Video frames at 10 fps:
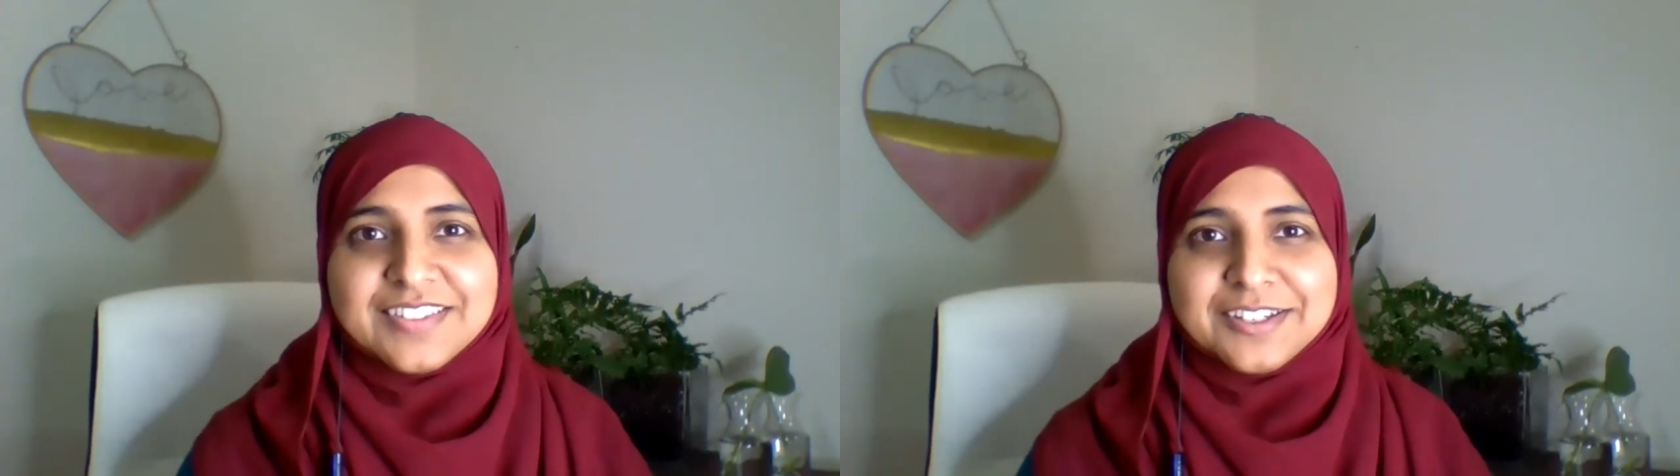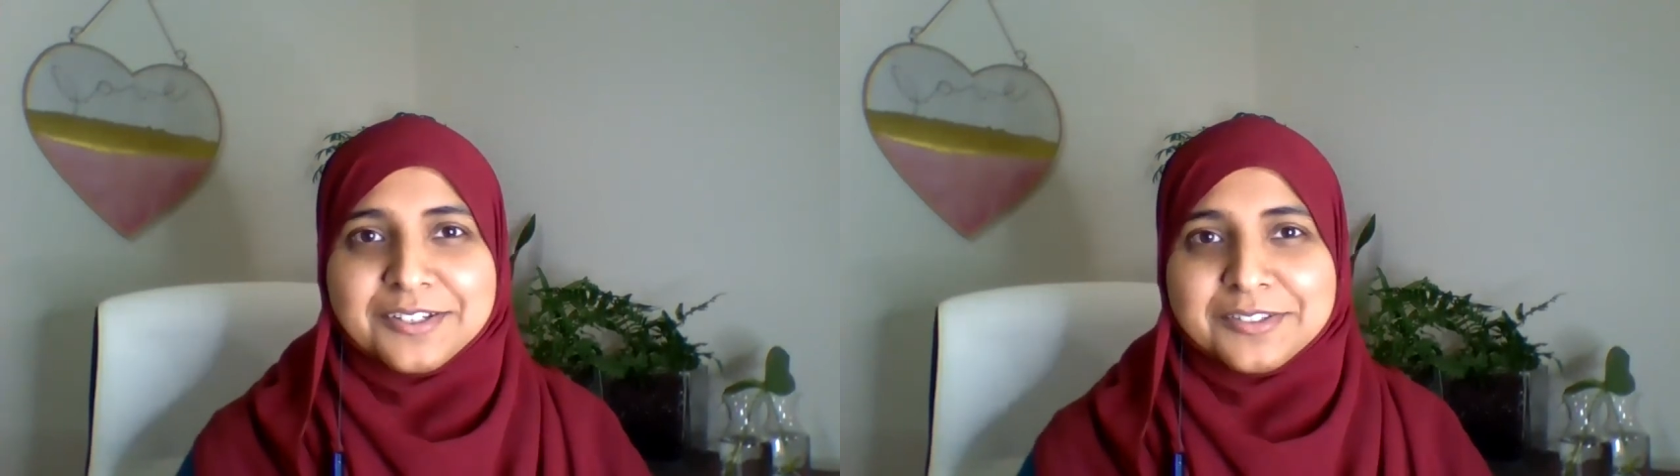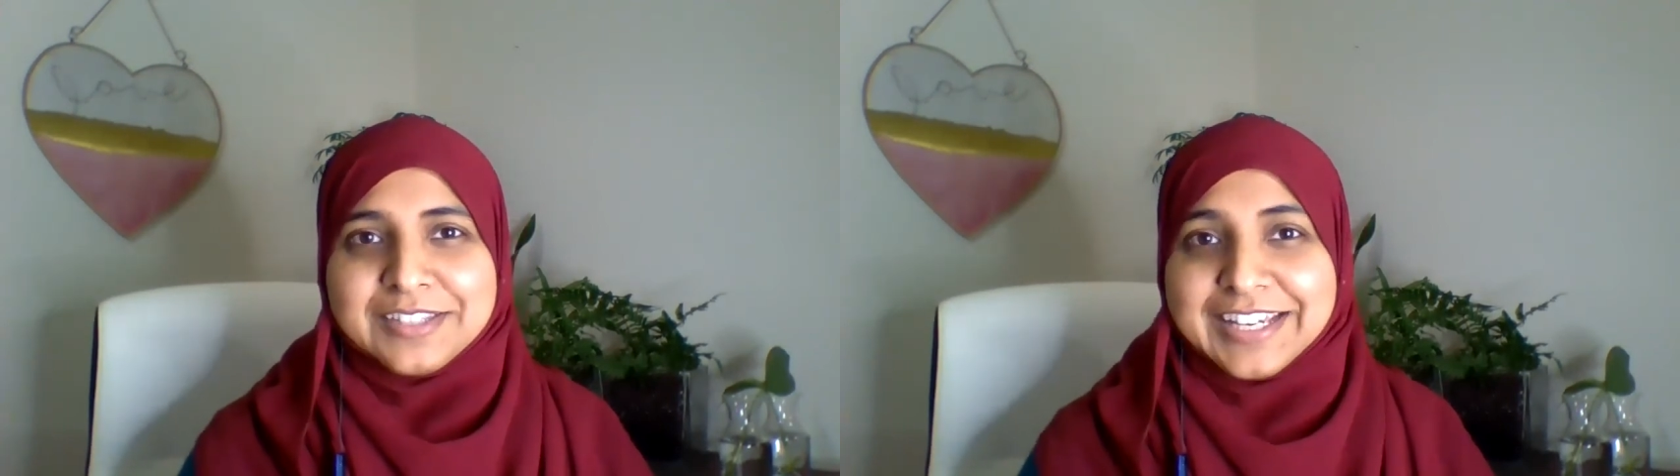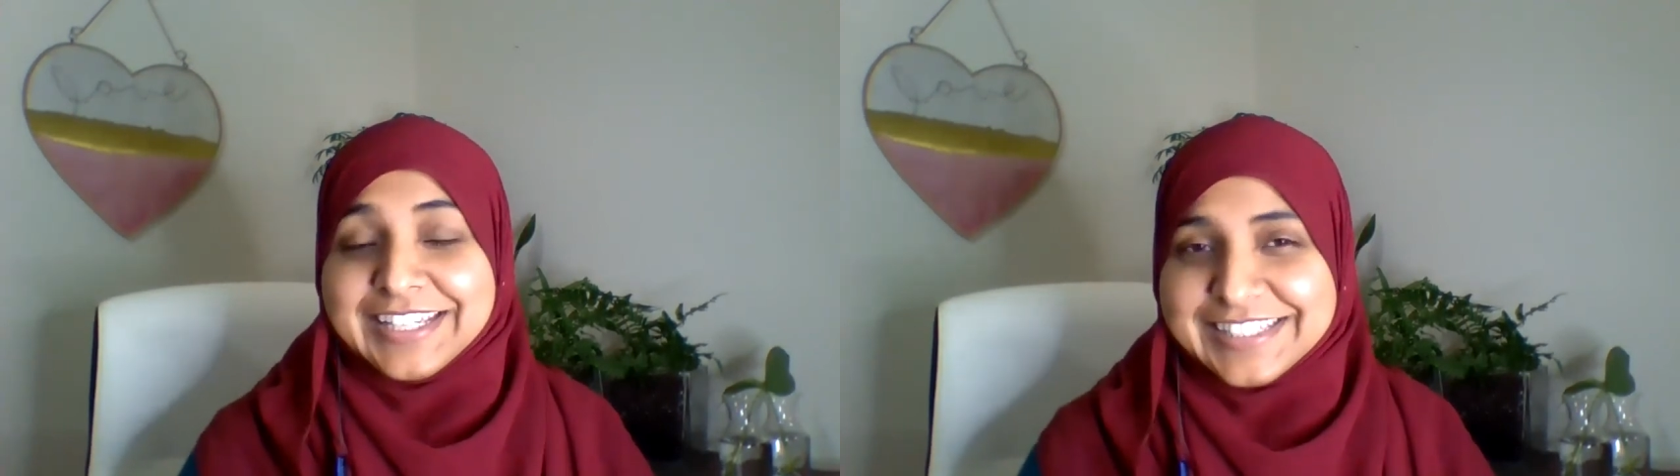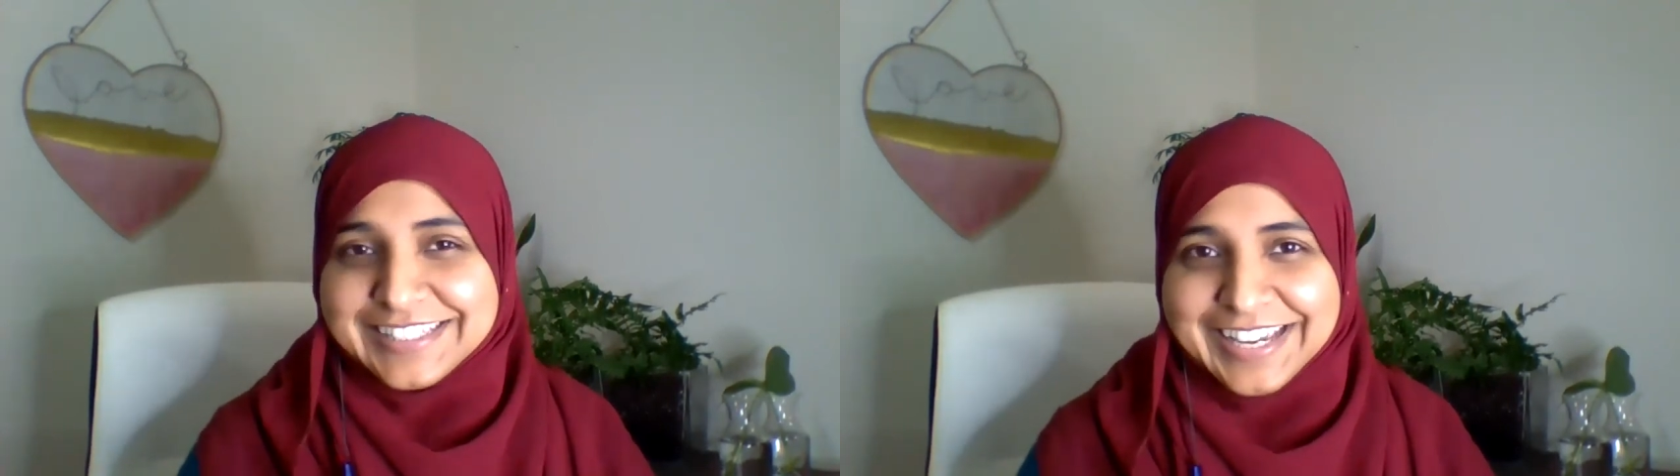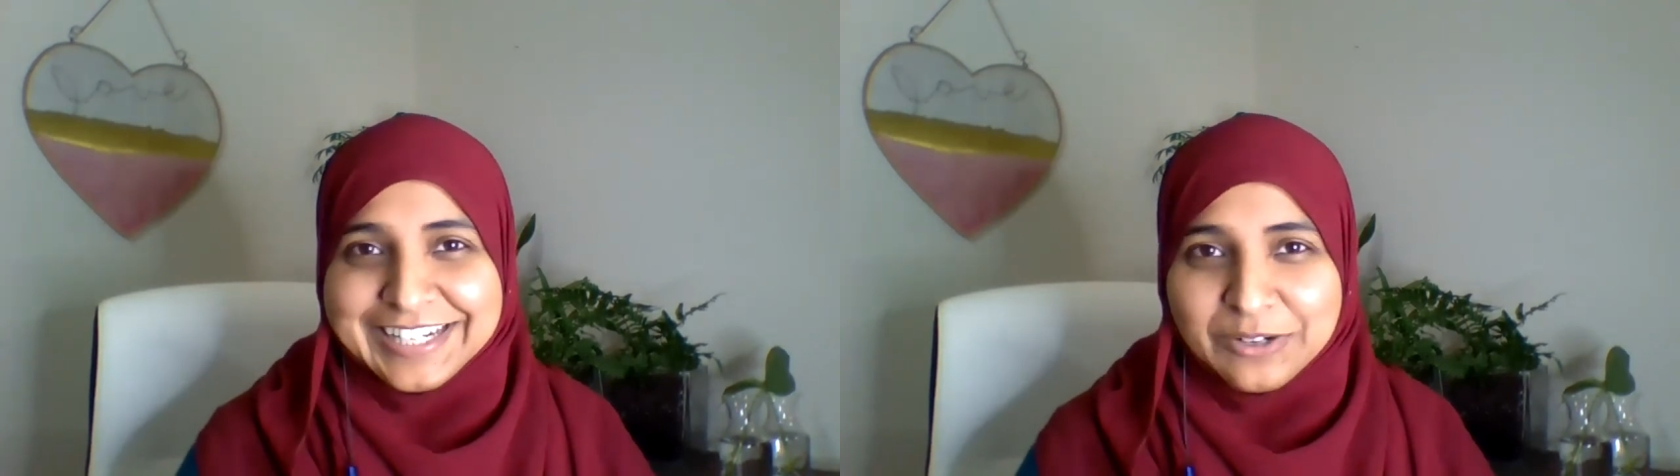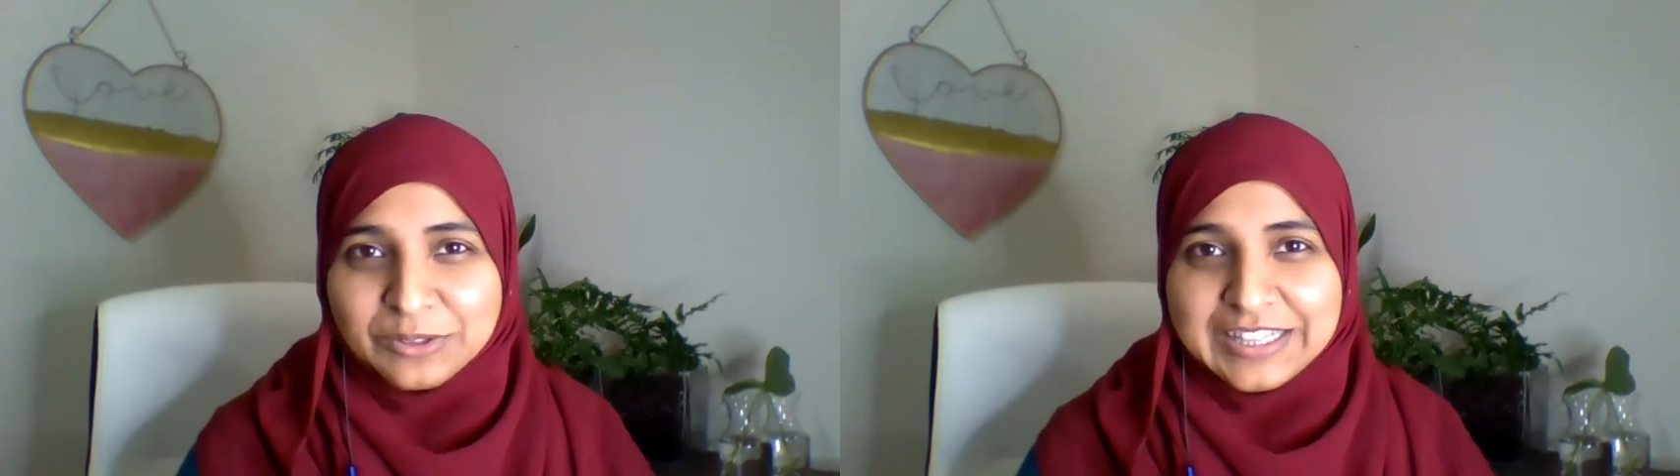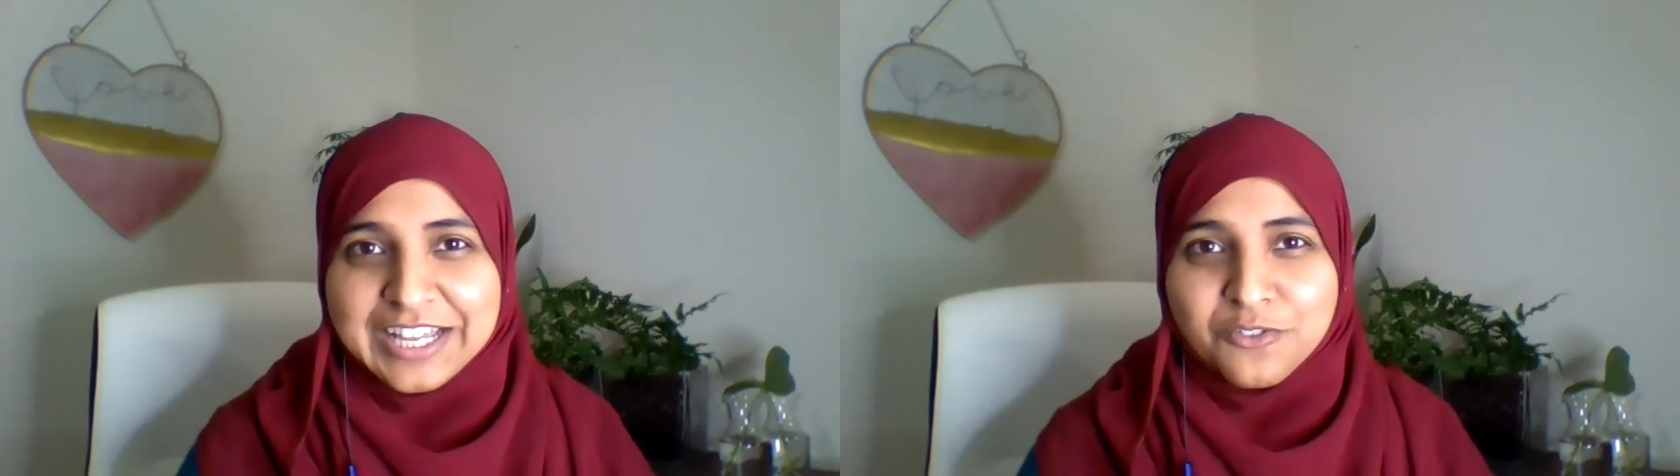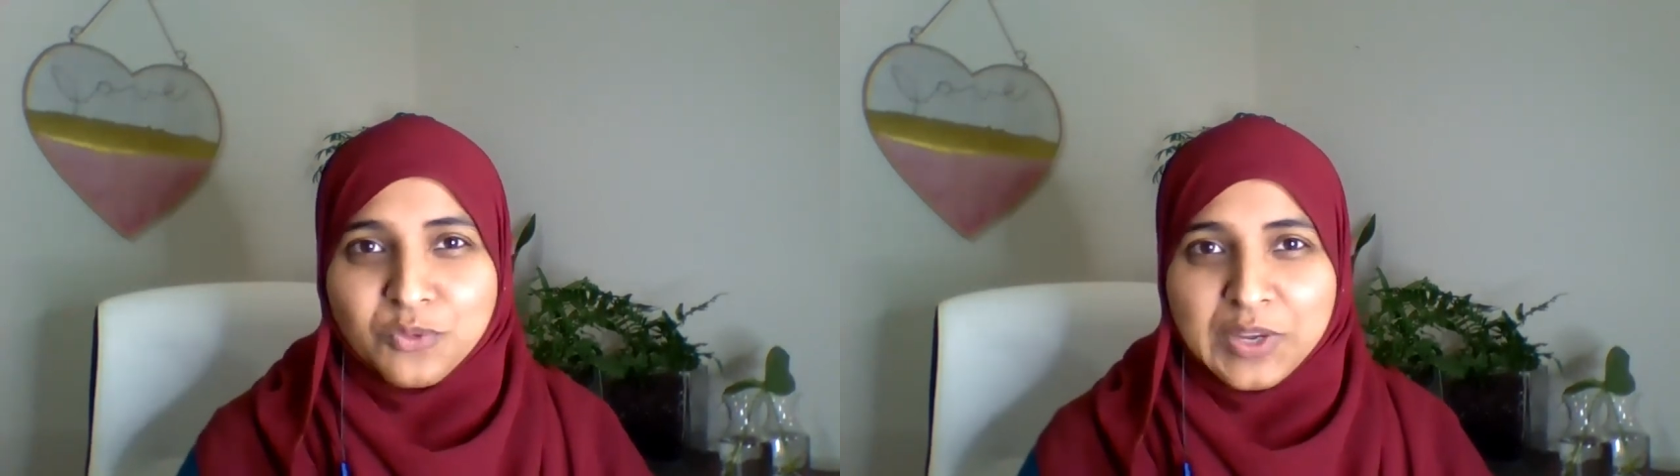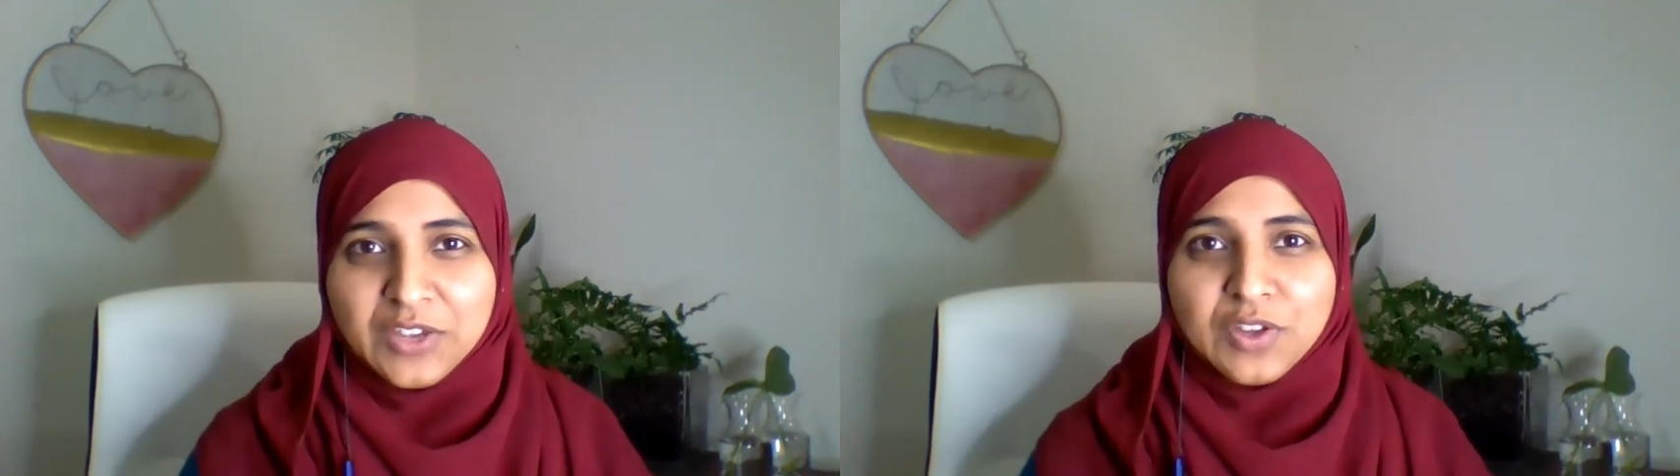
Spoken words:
the inside out love way,